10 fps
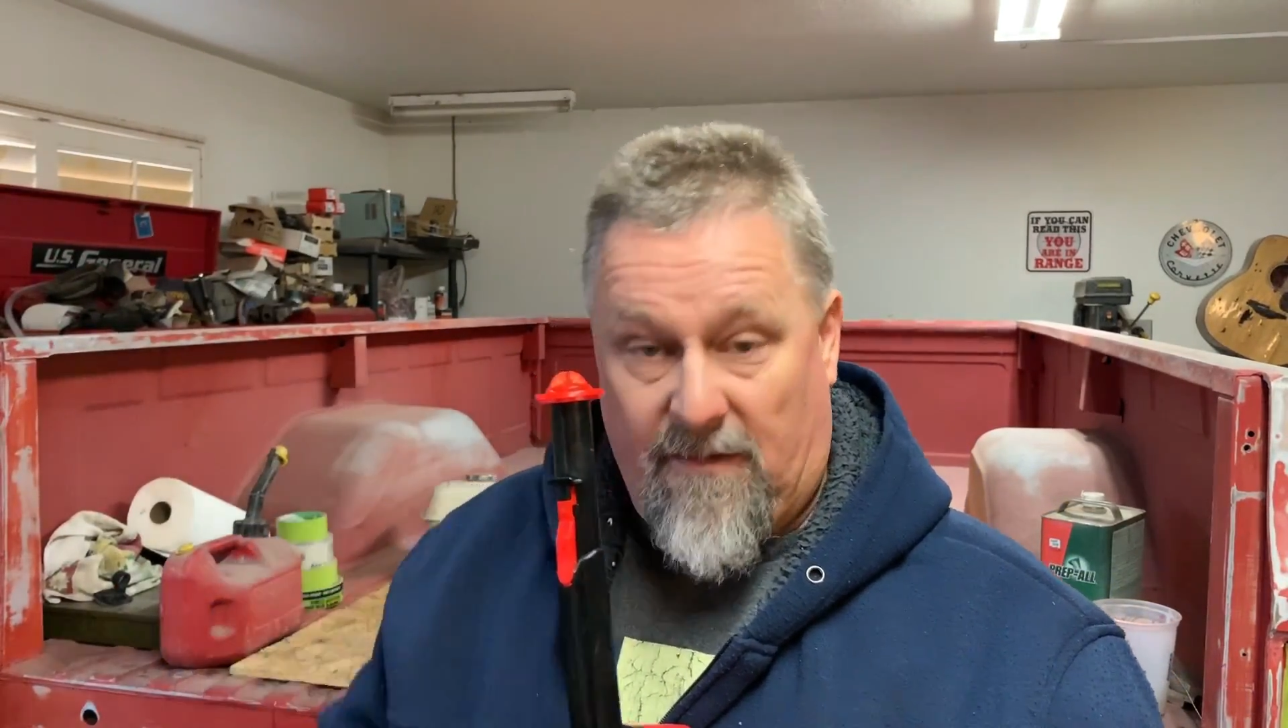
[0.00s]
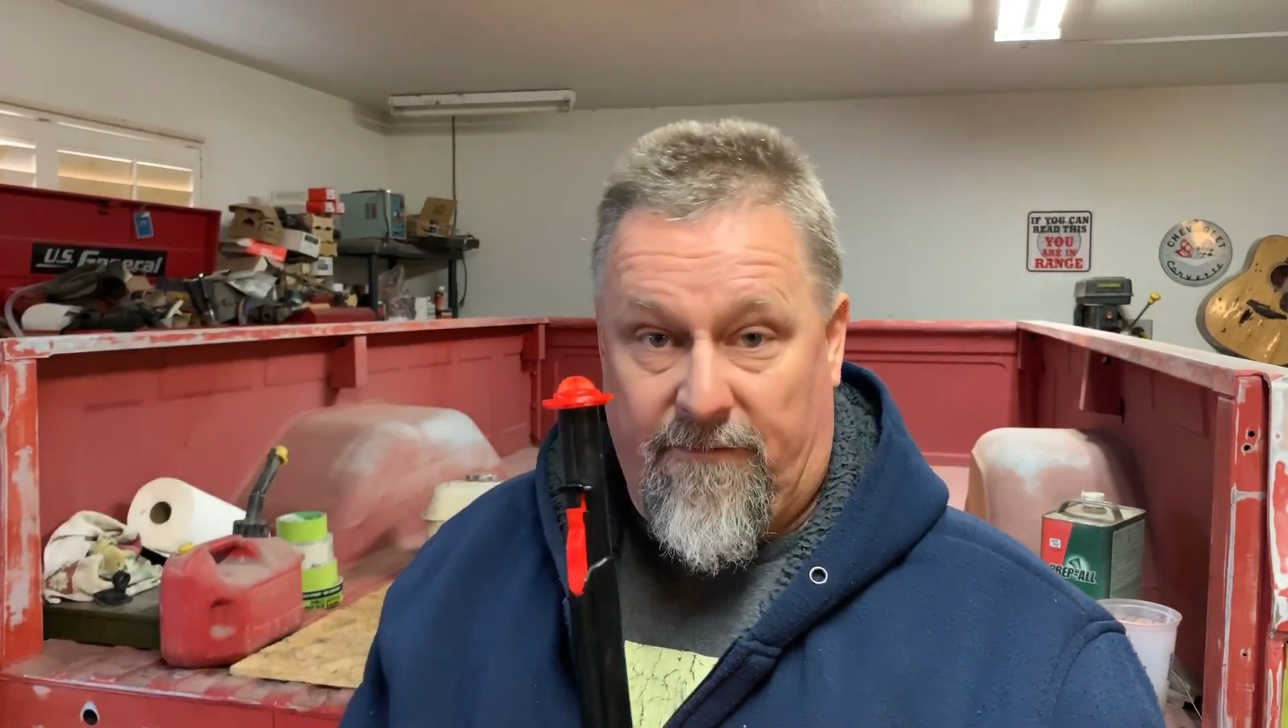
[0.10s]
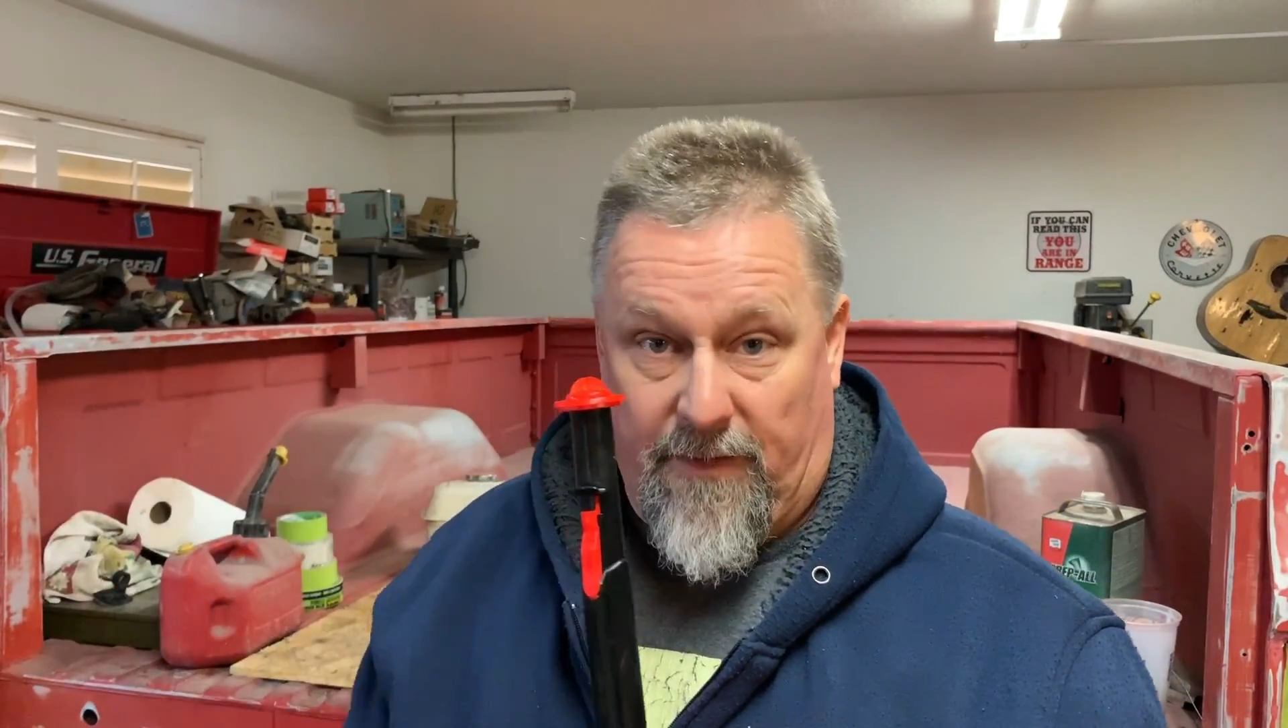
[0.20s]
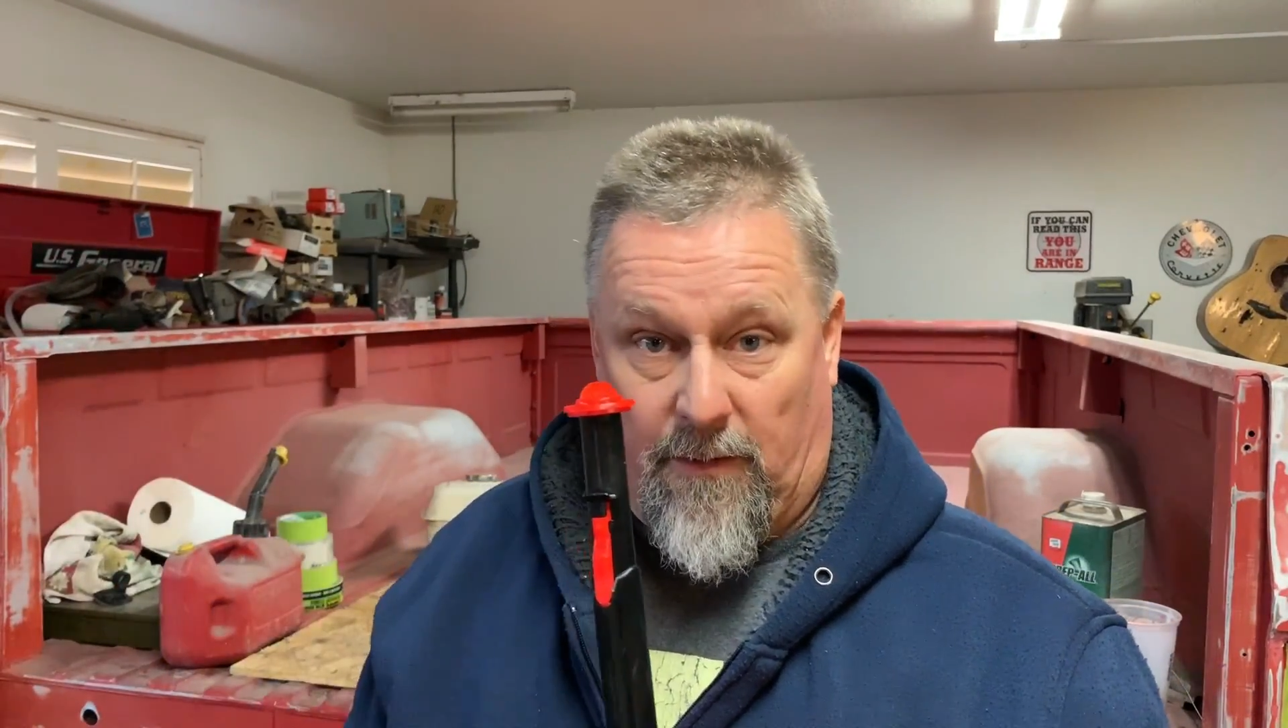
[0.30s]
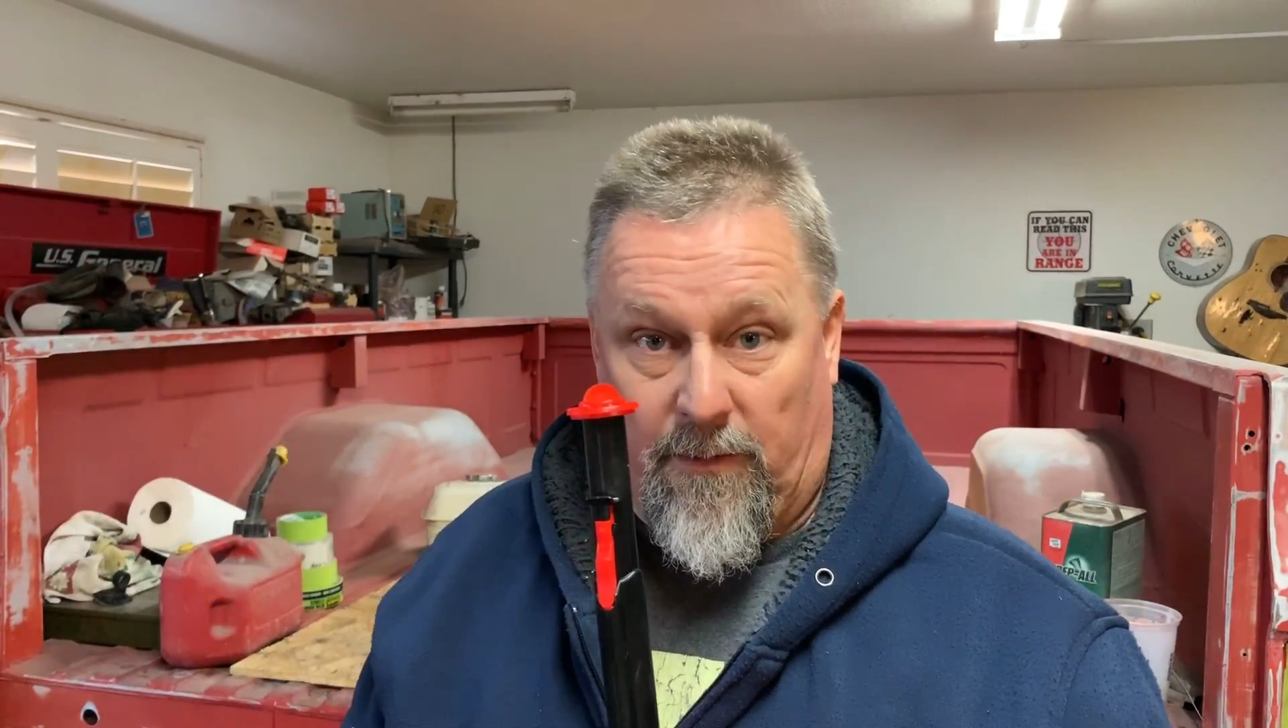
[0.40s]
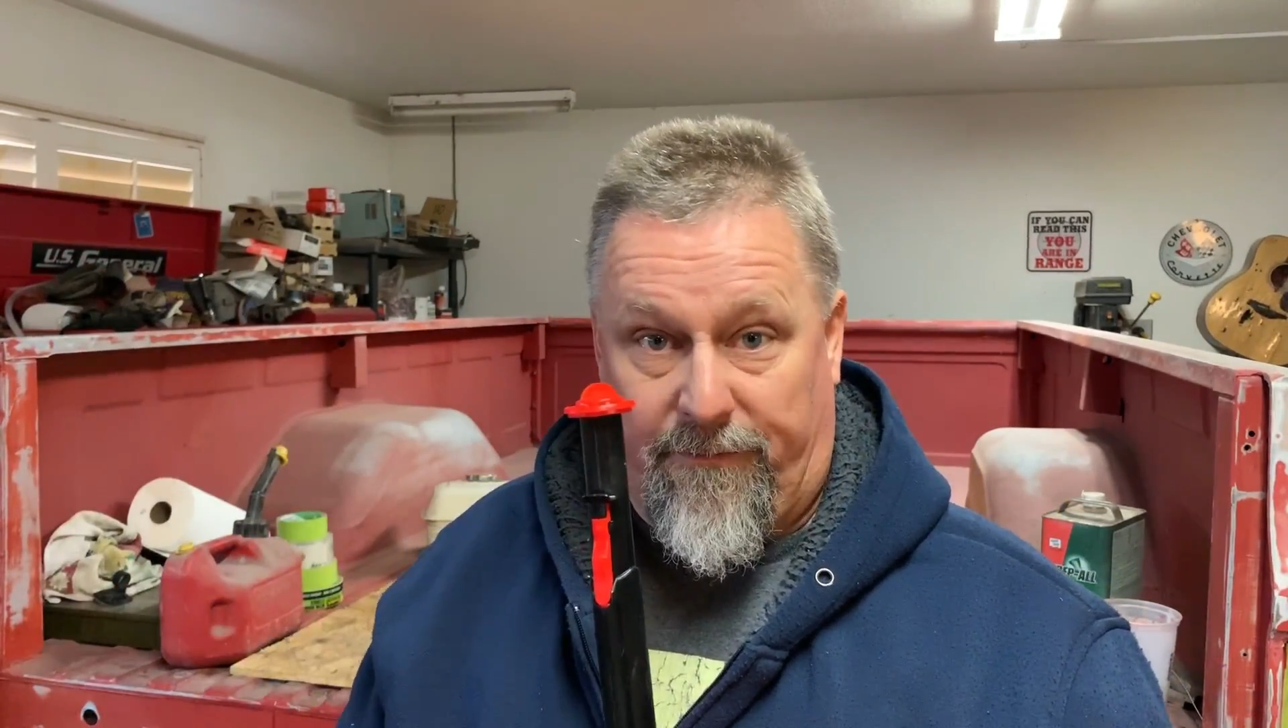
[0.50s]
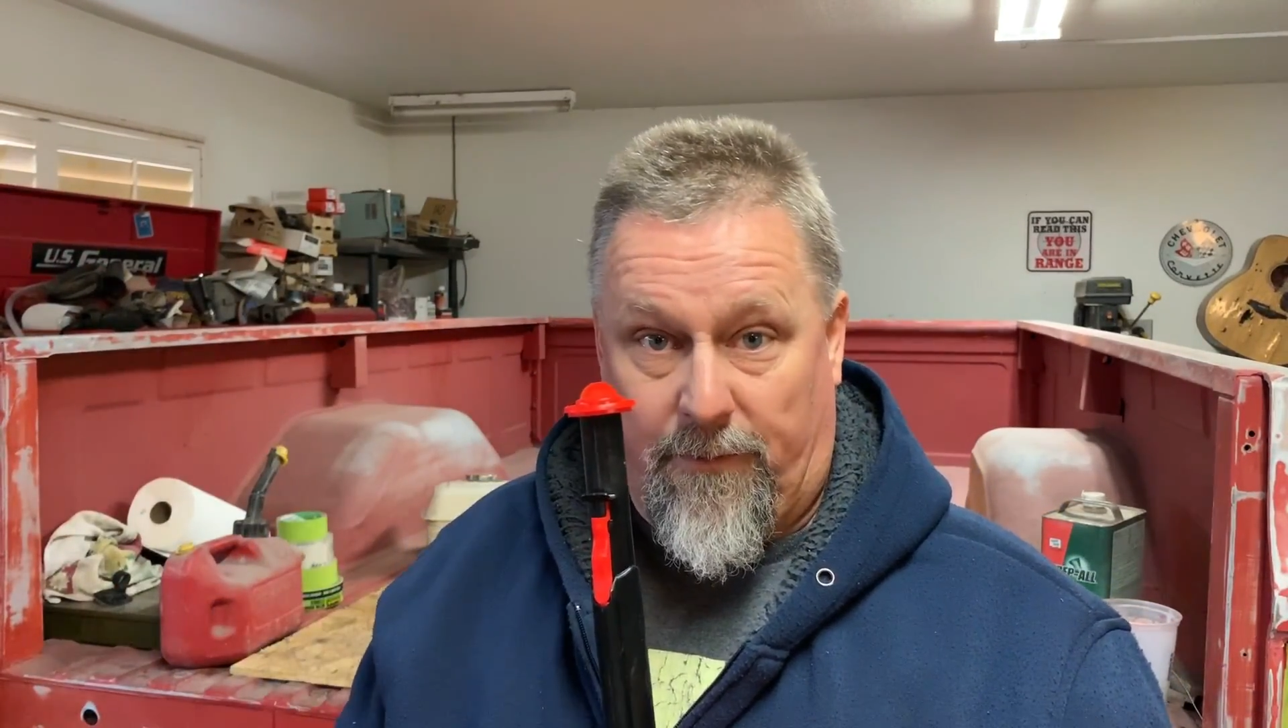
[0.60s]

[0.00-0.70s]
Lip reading: fill it with